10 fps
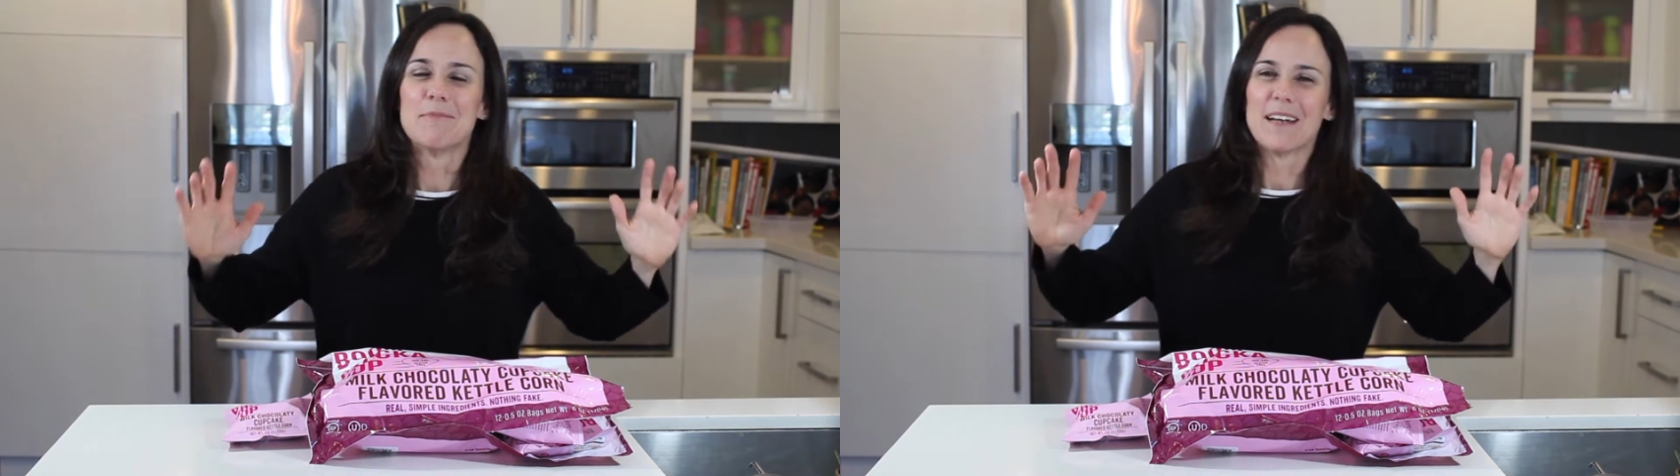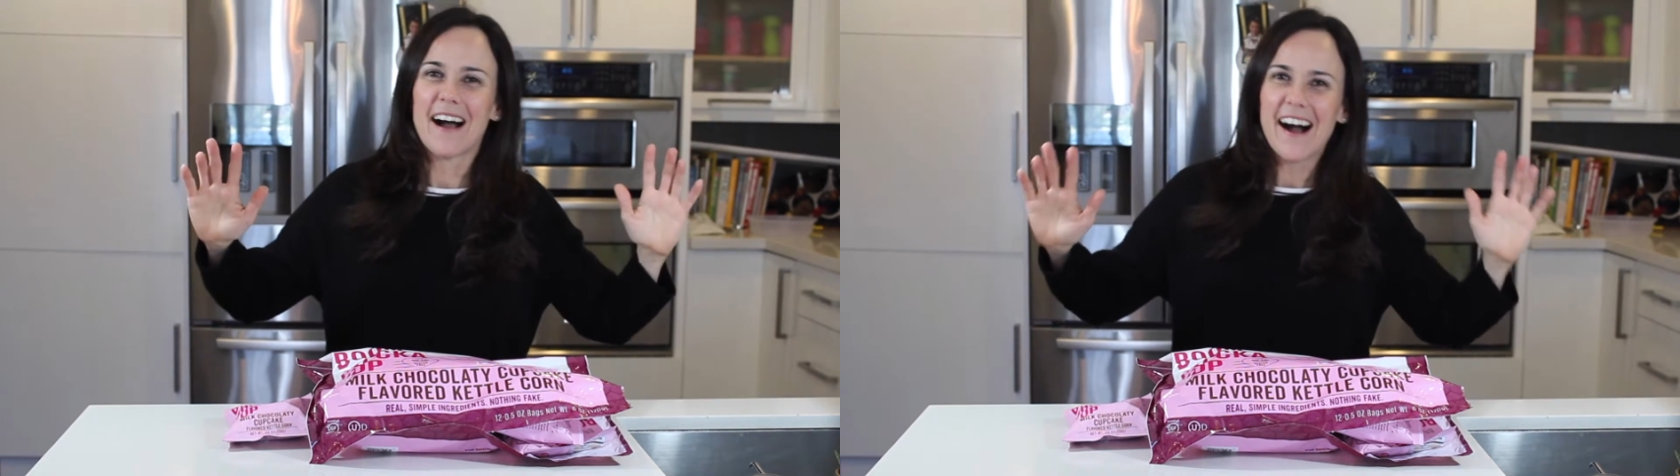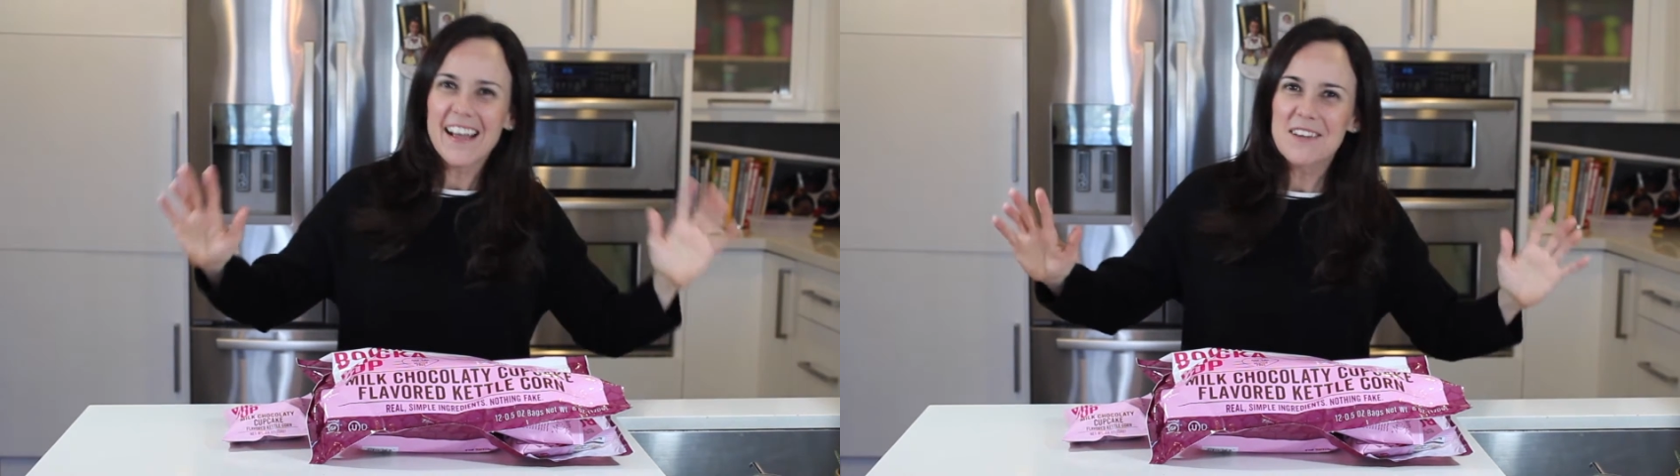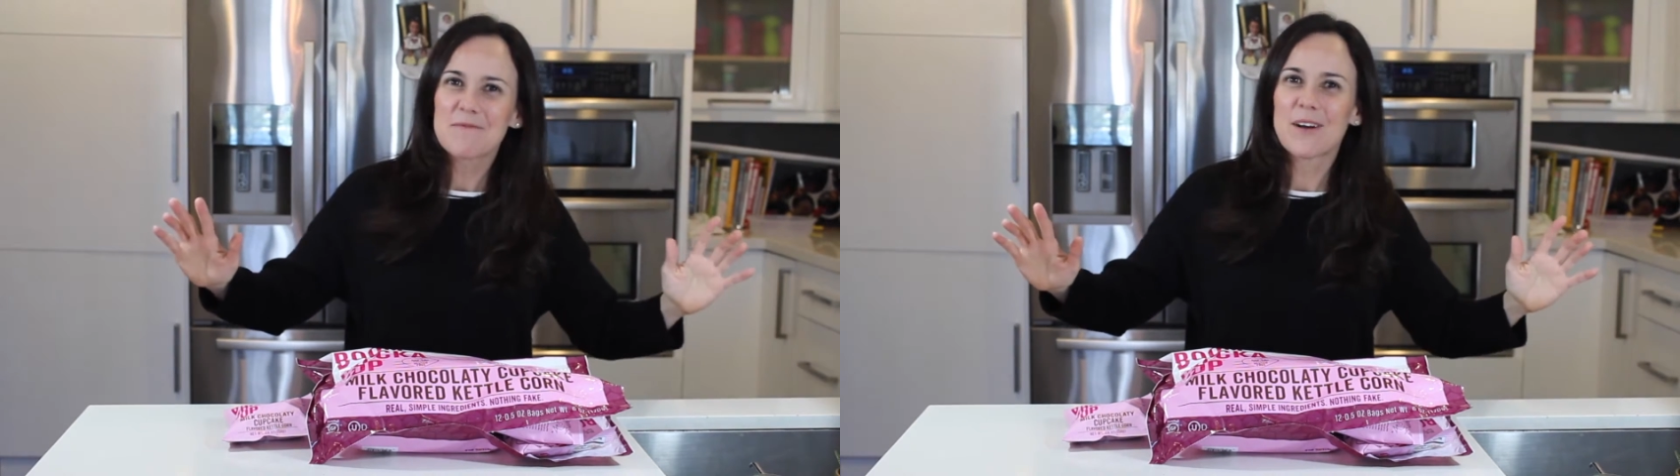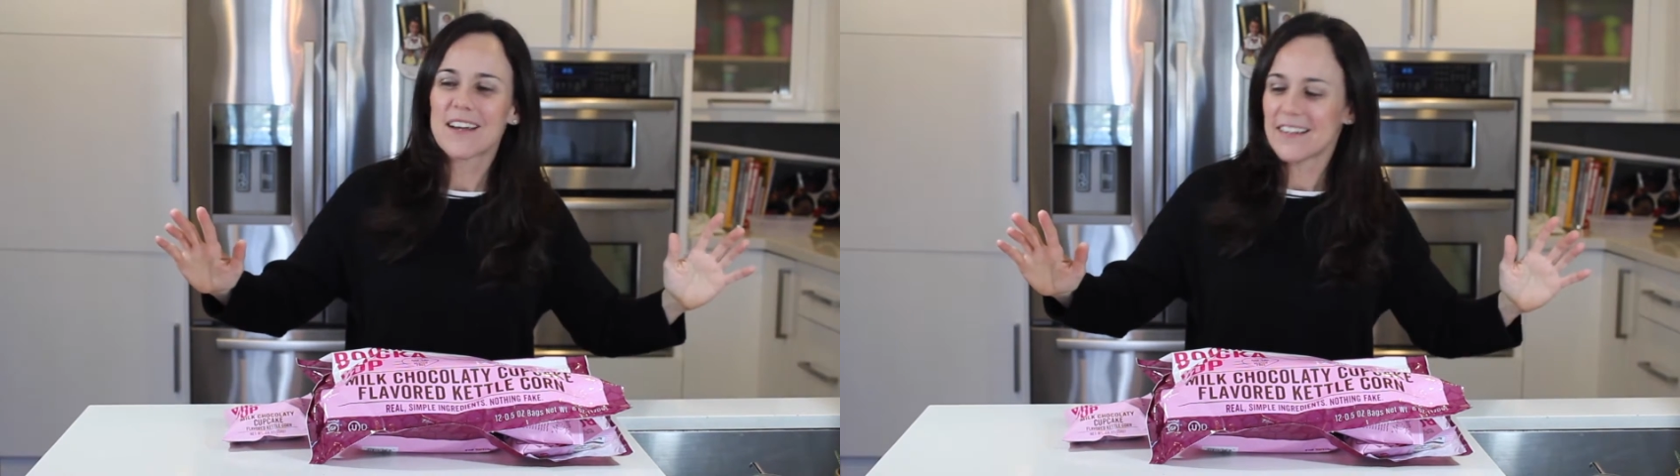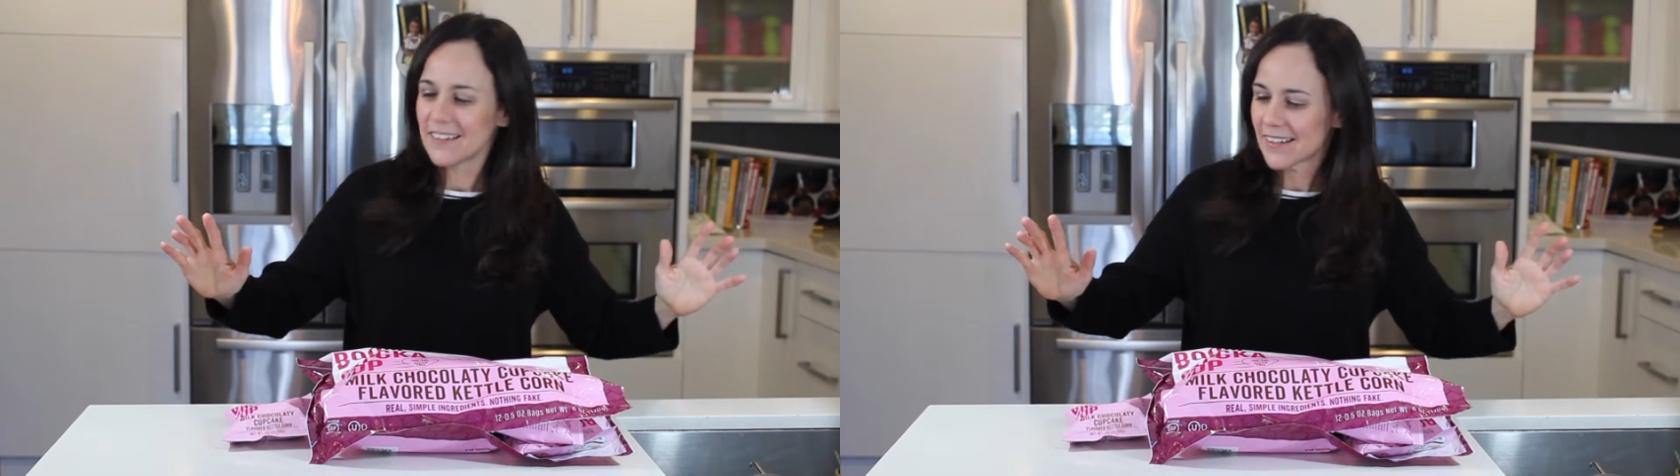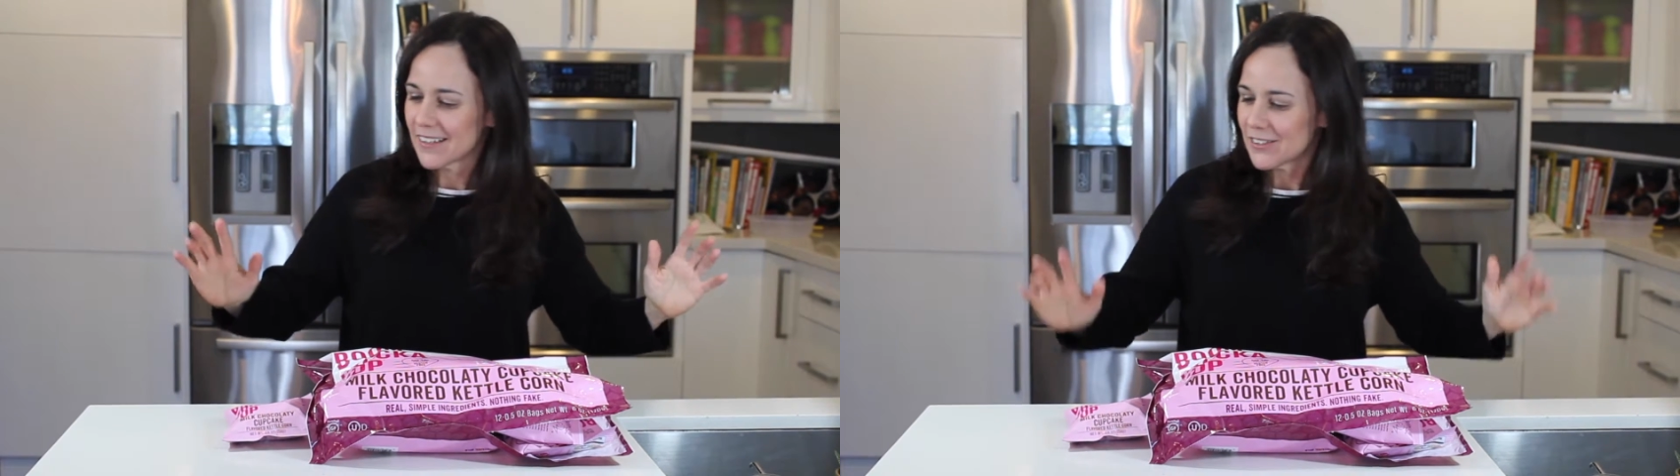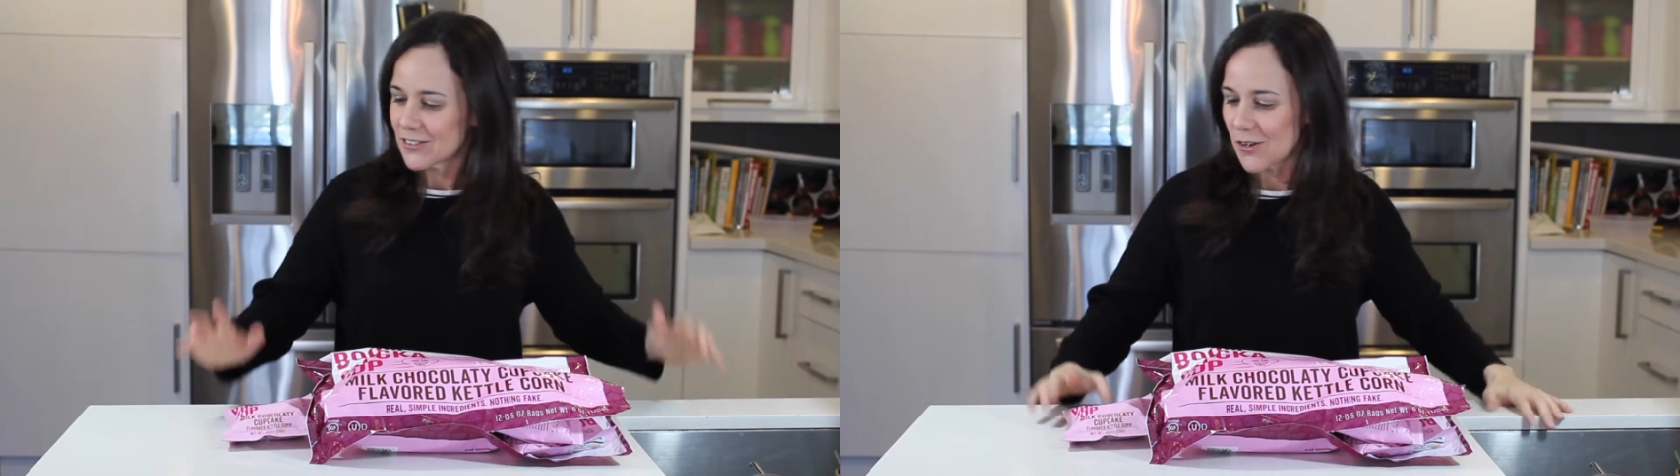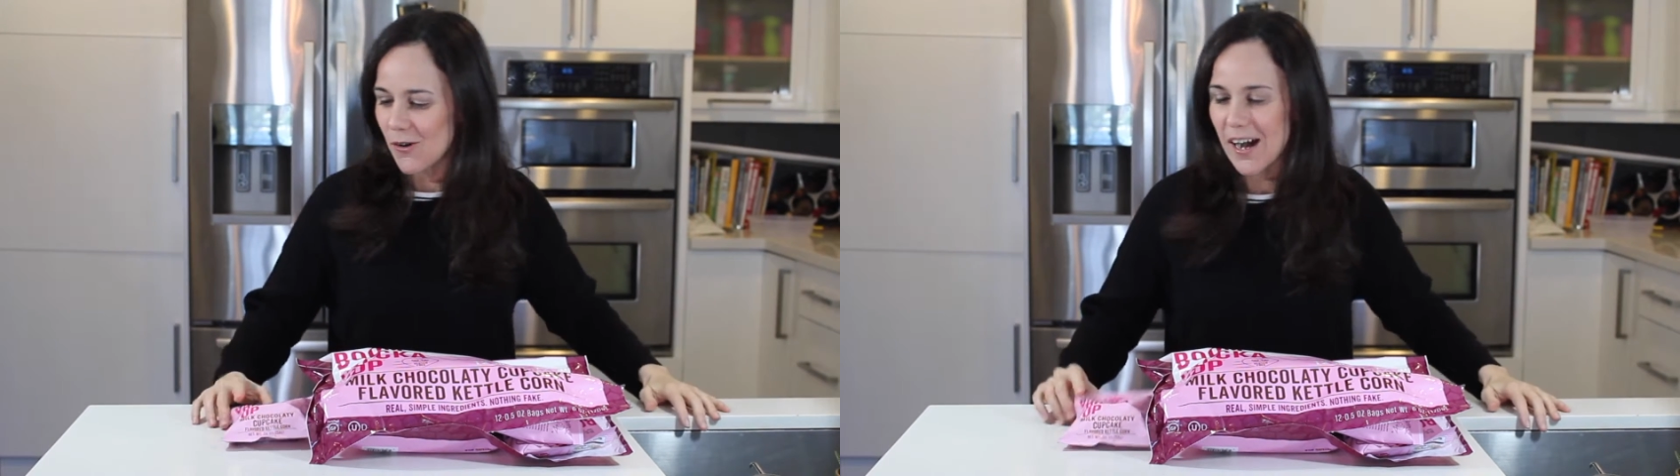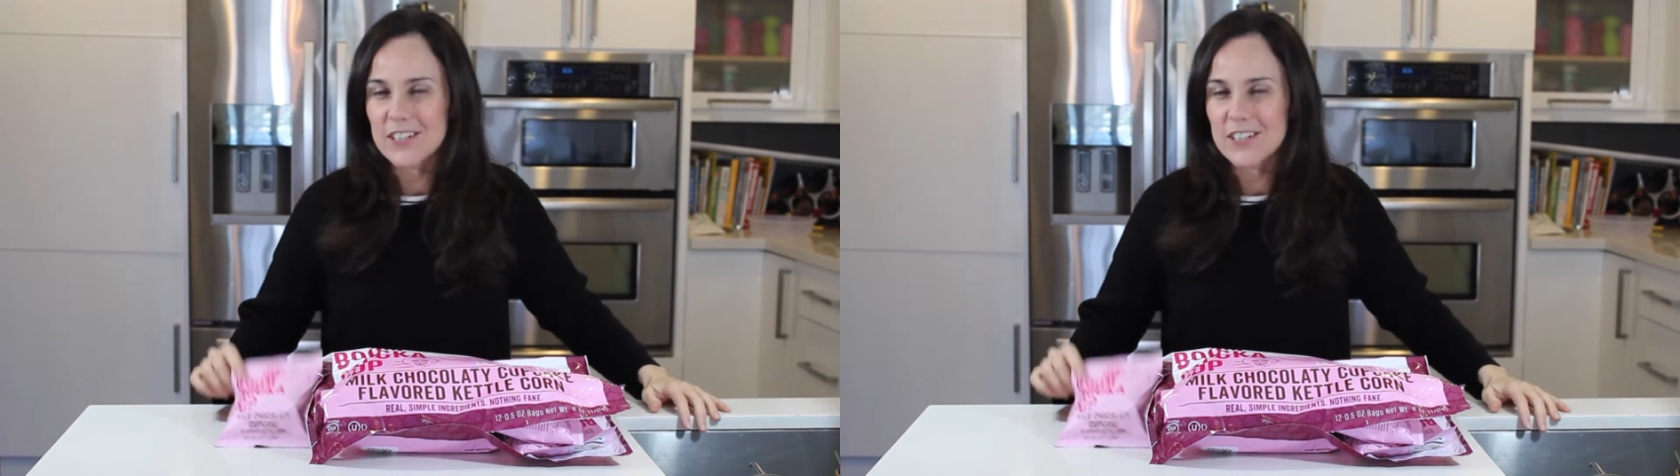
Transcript: but I am ready. So